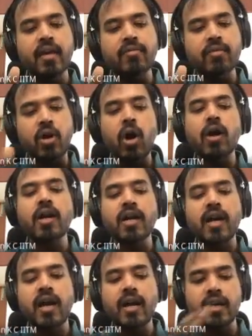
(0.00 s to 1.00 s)
Coq,
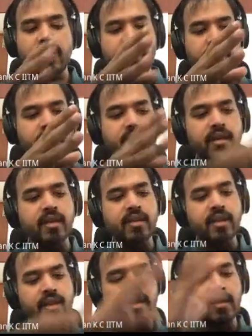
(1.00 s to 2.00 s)

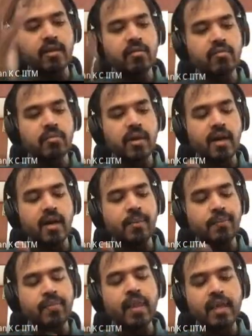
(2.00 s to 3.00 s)
the
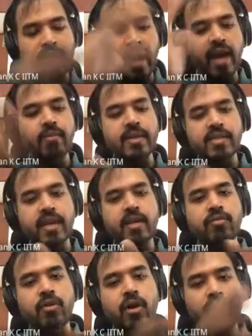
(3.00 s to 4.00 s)
language side
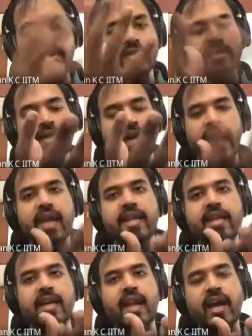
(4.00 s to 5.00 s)
of Coq, which is the
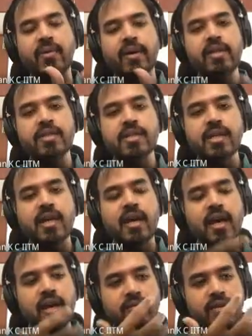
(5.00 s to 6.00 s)
Galena language,
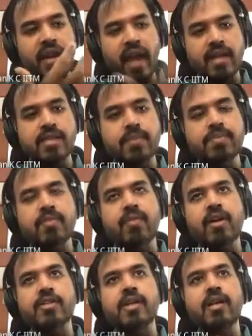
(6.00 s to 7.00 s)
if it accepts a
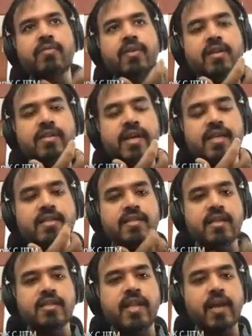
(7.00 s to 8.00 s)
function, if it says
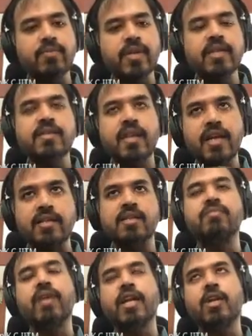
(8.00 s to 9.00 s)
this type 6, it is
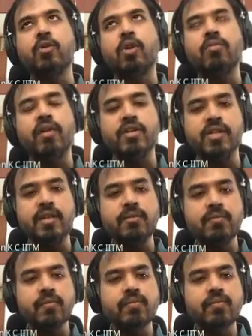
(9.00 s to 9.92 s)
in fact a total function.